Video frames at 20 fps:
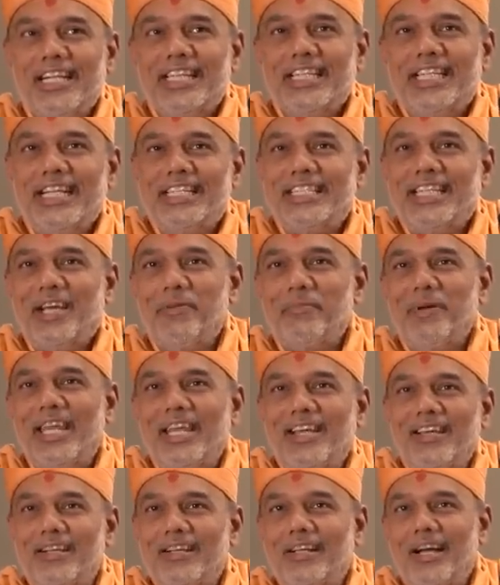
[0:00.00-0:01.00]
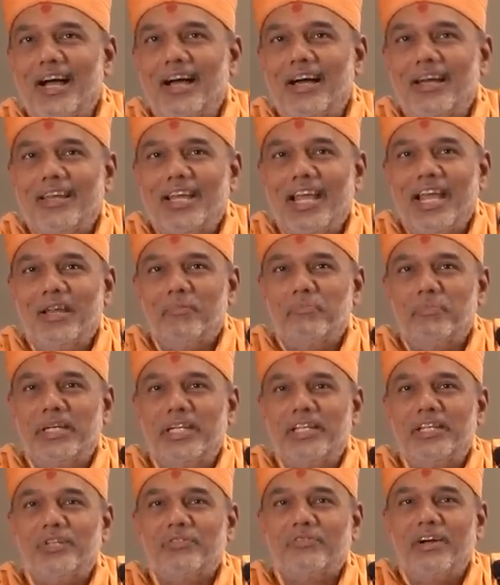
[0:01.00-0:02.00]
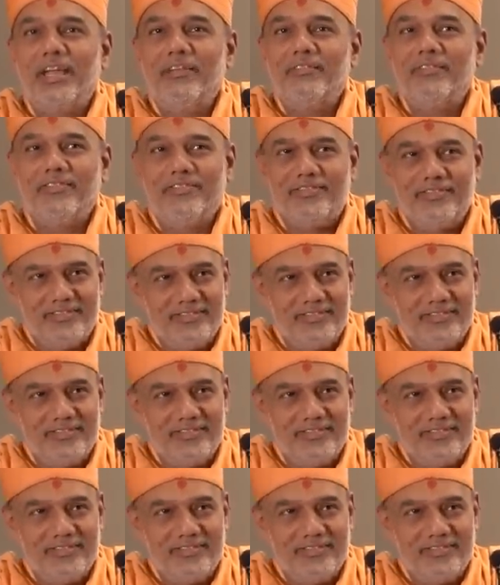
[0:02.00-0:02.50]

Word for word: they say American car and a British wife